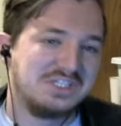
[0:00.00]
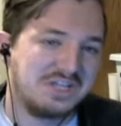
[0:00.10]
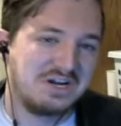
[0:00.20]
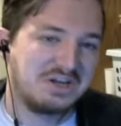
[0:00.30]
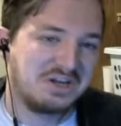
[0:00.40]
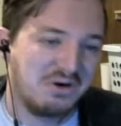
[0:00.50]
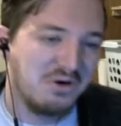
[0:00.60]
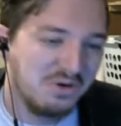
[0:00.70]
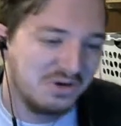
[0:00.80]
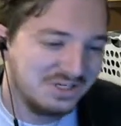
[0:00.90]
There you go.
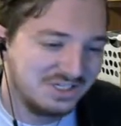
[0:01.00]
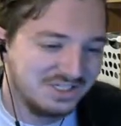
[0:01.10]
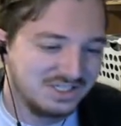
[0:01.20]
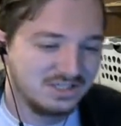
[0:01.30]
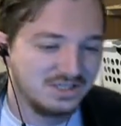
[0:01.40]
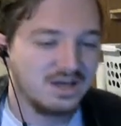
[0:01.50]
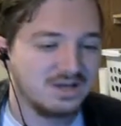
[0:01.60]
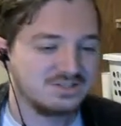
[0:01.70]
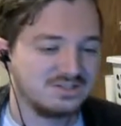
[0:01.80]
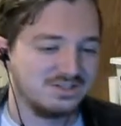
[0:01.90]

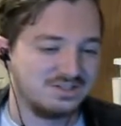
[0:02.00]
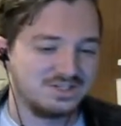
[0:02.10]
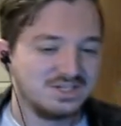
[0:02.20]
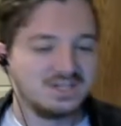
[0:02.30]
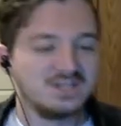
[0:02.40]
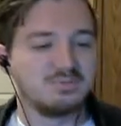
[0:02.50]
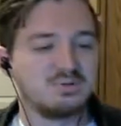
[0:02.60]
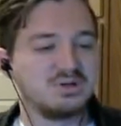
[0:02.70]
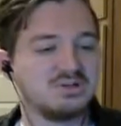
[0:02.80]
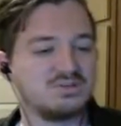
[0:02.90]
Excellent. It
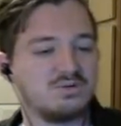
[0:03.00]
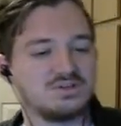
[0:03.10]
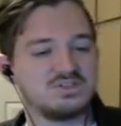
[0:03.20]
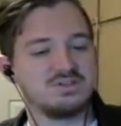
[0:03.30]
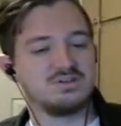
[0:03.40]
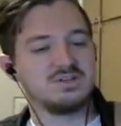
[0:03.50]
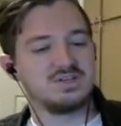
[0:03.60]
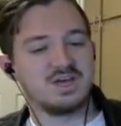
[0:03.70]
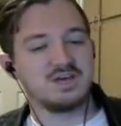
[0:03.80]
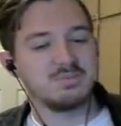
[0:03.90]
appears you are certainly
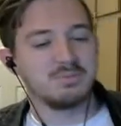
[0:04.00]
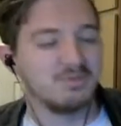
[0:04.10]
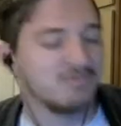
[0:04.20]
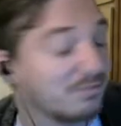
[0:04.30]
capable of